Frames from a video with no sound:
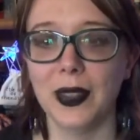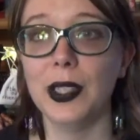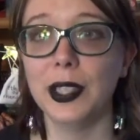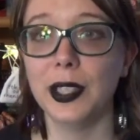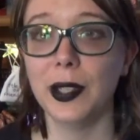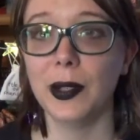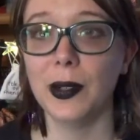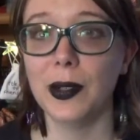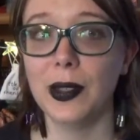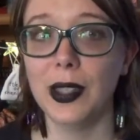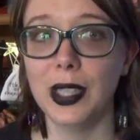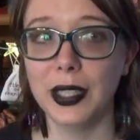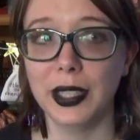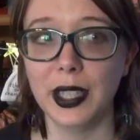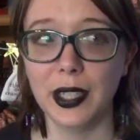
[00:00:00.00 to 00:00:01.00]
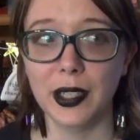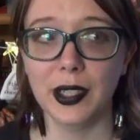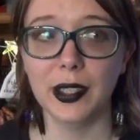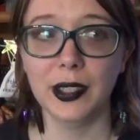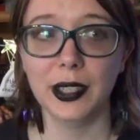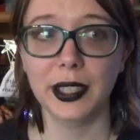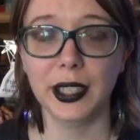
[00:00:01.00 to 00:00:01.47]
So this
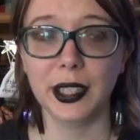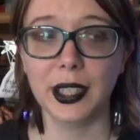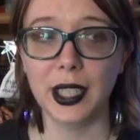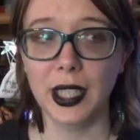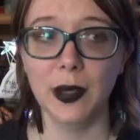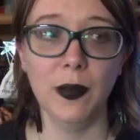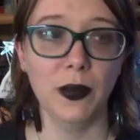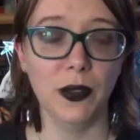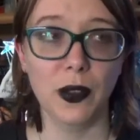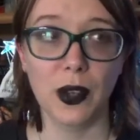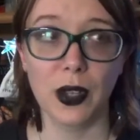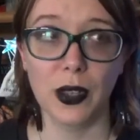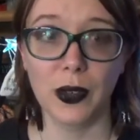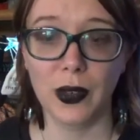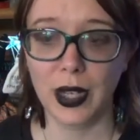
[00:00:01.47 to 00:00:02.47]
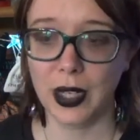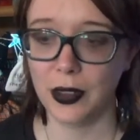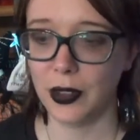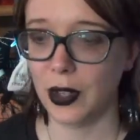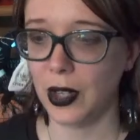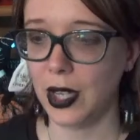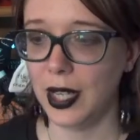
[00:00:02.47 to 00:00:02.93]
year's theme for the
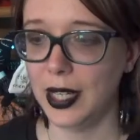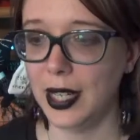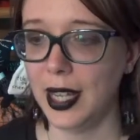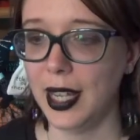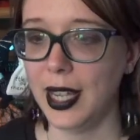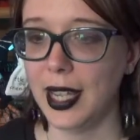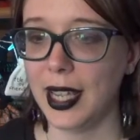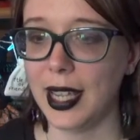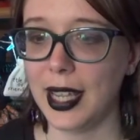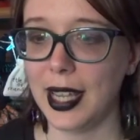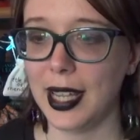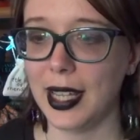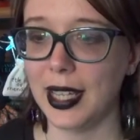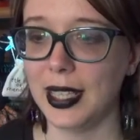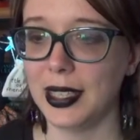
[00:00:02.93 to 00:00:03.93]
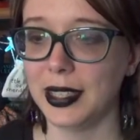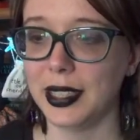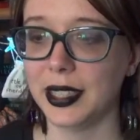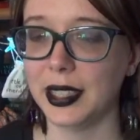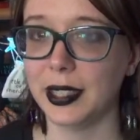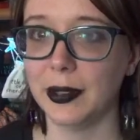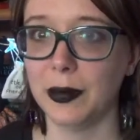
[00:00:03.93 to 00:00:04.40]
readathon
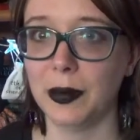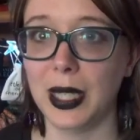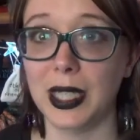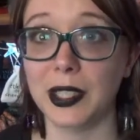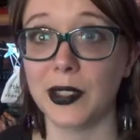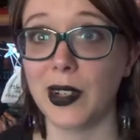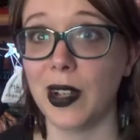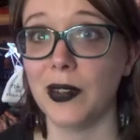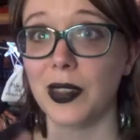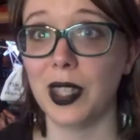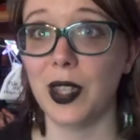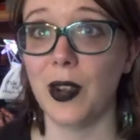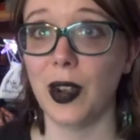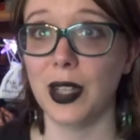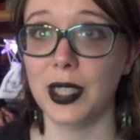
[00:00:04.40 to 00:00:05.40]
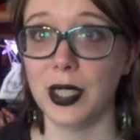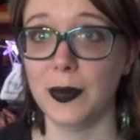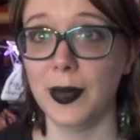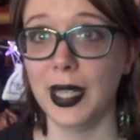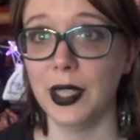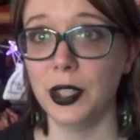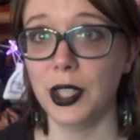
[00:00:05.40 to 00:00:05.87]
is based around the Haunted
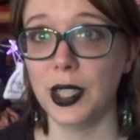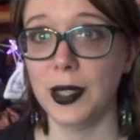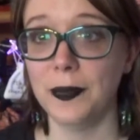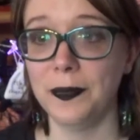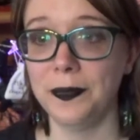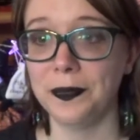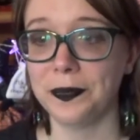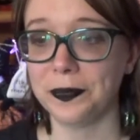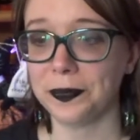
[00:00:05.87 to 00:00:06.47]
Mansion.